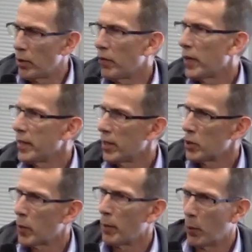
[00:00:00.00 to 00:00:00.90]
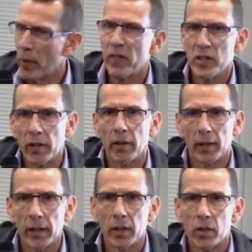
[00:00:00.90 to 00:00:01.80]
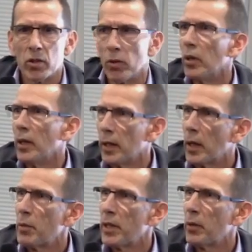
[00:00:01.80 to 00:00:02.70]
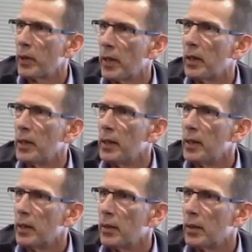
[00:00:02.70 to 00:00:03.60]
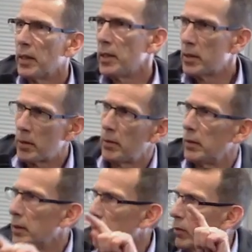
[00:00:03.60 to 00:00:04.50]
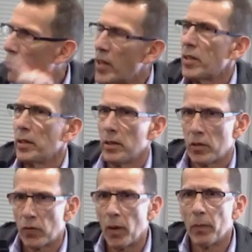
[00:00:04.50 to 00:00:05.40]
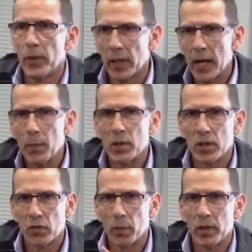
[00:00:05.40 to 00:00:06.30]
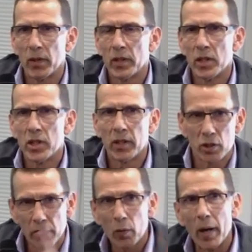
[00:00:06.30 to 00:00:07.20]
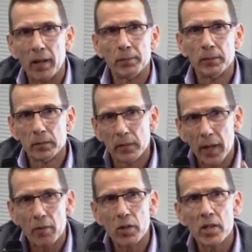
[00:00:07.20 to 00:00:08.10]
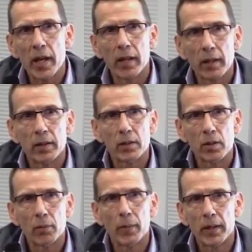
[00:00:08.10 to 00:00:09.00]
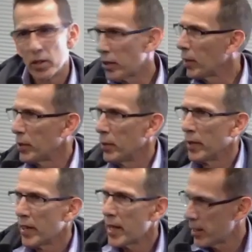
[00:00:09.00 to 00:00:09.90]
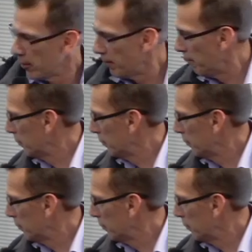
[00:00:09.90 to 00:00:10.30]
and so you're invited there as well. But when we have a dinner, I encourage you, come to hear what these residents from the campuses from Adult Teen Challenge in Vermont have to say. So I share that with you, and I thank